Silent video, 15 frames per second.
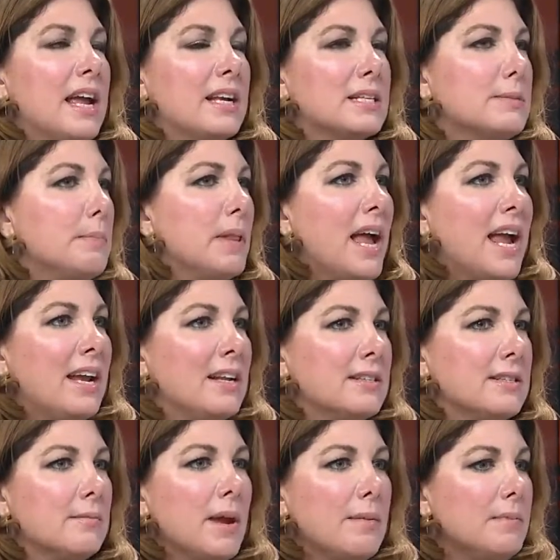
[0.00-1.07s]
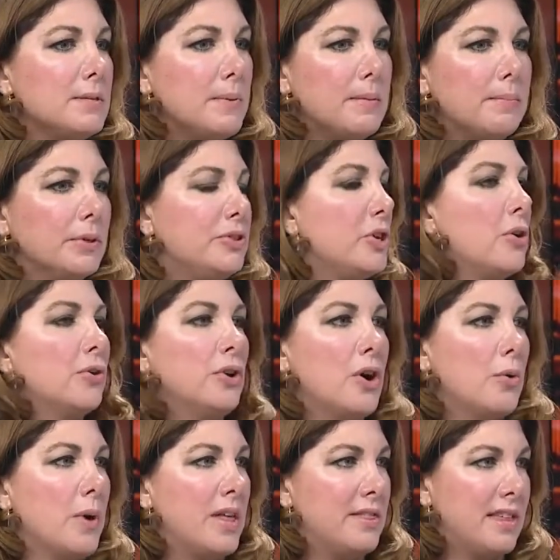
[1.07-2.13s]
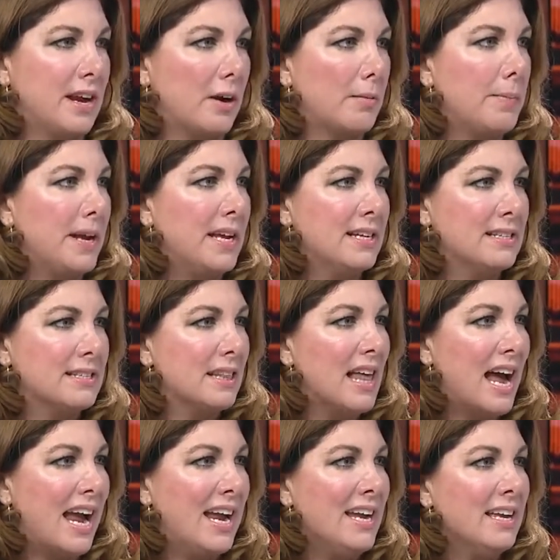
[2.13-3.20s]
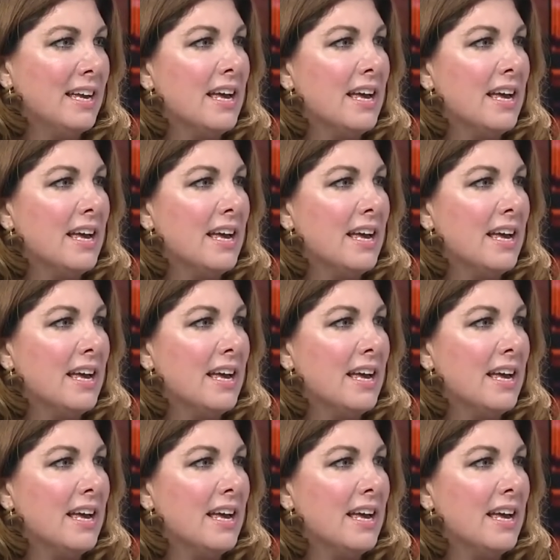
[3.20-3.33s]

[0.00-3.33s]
explain, sometimes people don't know what therapy is like.